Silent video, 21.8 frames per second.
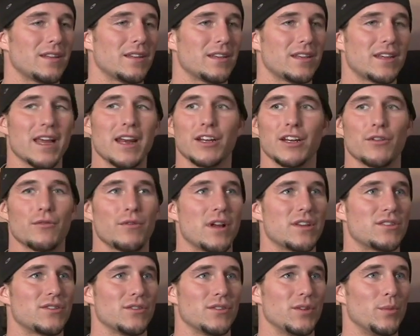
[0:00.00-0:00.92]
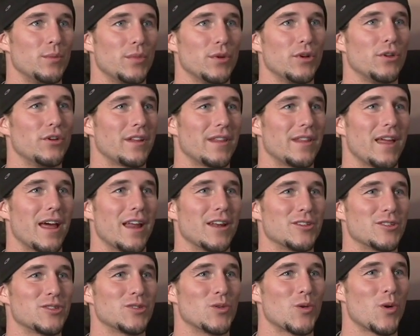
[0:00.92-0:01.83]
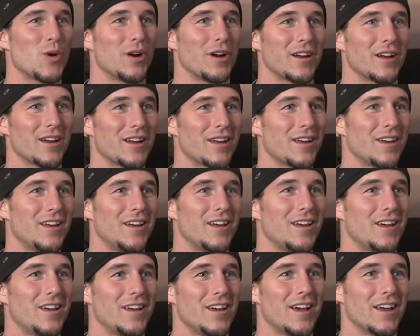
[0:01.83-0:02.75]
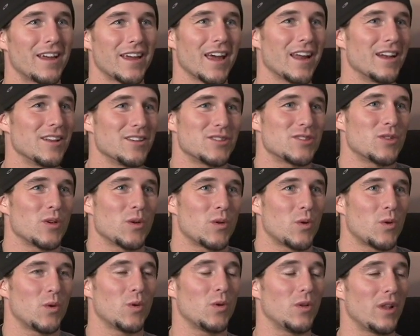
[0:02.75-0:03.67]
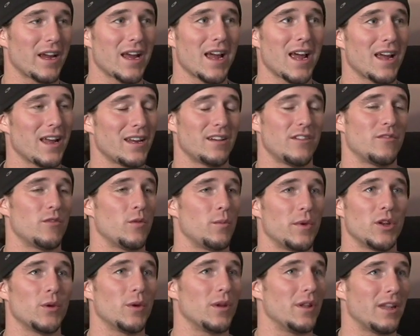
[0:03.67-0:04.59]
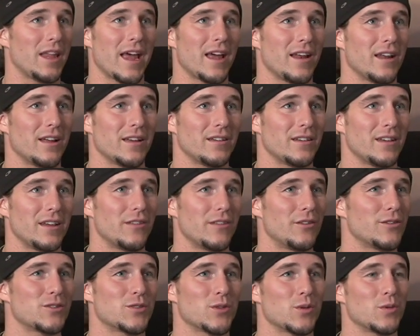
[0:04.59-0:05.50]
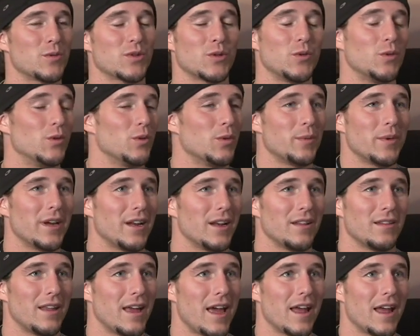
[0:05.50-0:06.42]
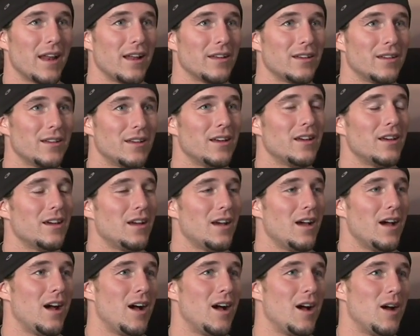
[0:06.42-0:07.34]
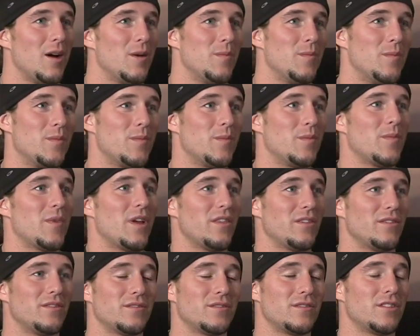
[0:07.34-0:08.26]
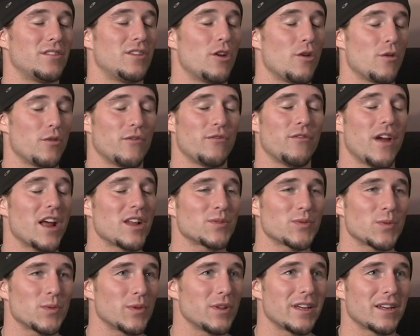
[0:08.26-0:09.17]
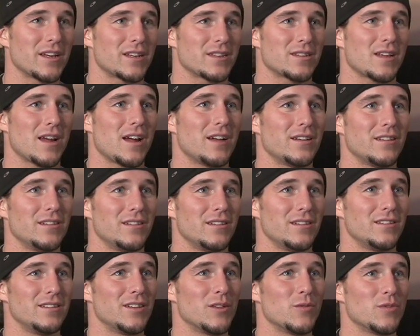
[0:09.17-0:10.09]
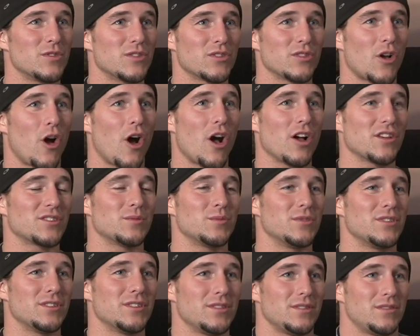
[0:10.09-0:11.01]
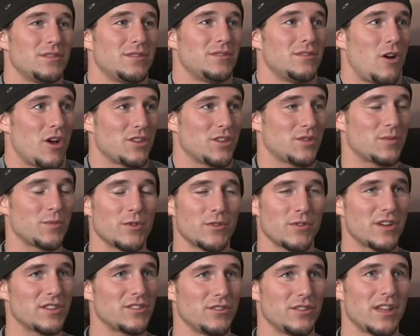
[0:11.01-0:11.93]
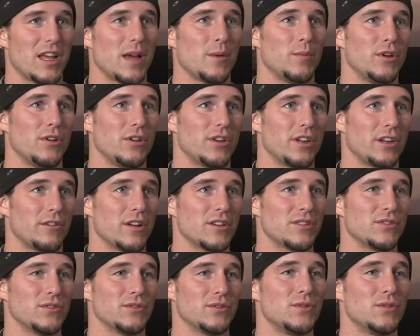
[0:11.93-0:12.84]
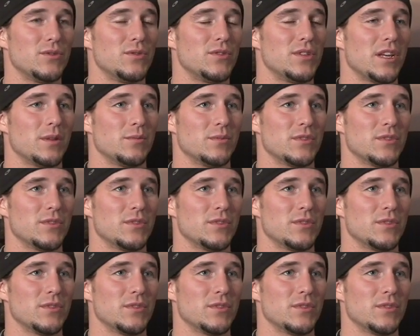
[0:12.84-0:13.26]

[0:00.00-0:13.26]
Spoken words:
getting to wrestle in a building that historic, again, is so cool. Like, I had never been to Atlanta either, so it was cool to be in Atlanta. And the fans were really excited, and it was awesome to wrestle in that building and wrestle two teams